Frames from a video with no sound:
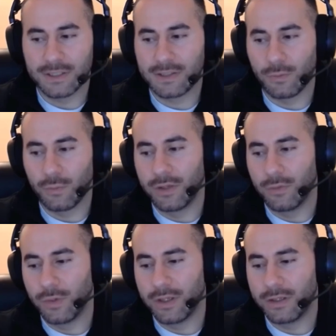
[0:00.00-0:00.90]
it's just
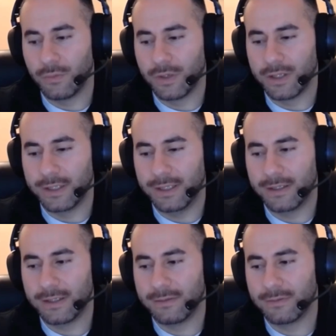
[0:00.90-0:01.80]
when I
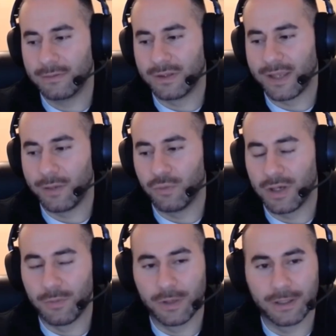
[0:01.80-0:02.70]
need it, the day will
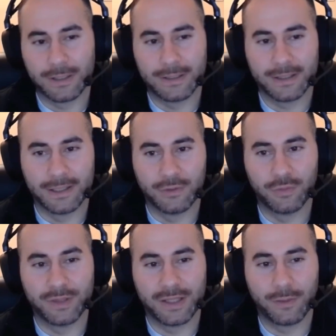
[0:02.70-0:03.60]
come when I need it, and it
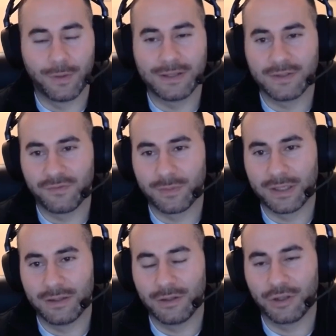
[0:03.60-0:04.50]
will be there waiting for
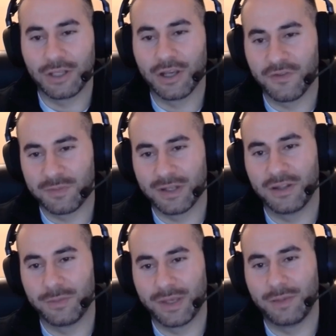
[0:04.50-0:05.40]
me, looking after me
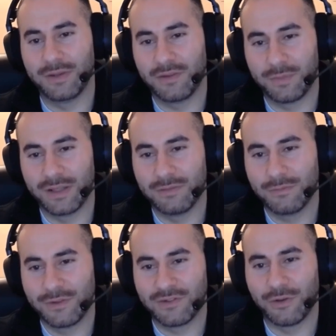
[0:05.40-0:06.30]
like the baby it's been
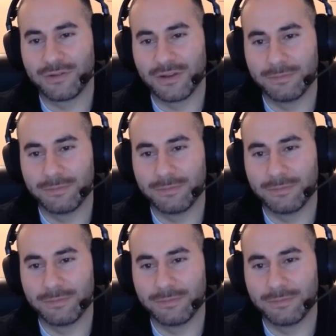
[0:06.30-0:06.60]
this whole